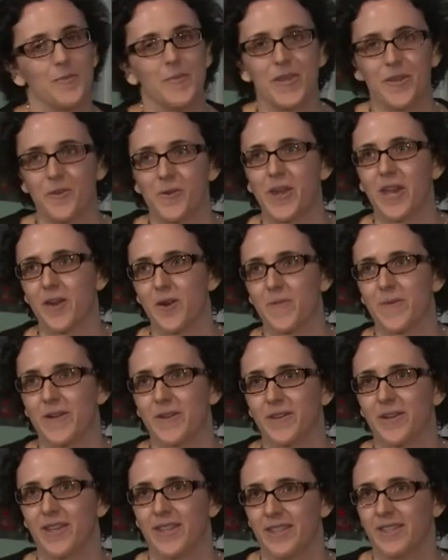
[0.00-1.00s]
make you care
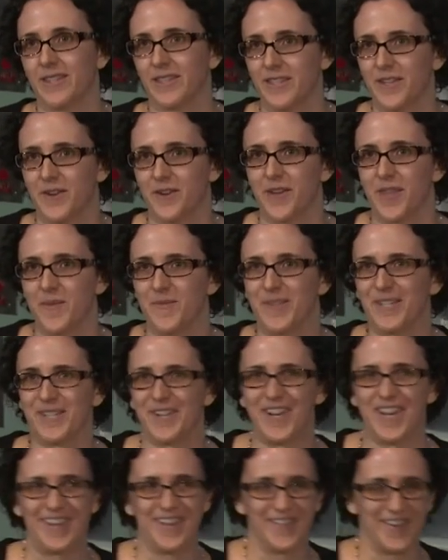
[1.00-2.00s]
about the stereochemistry,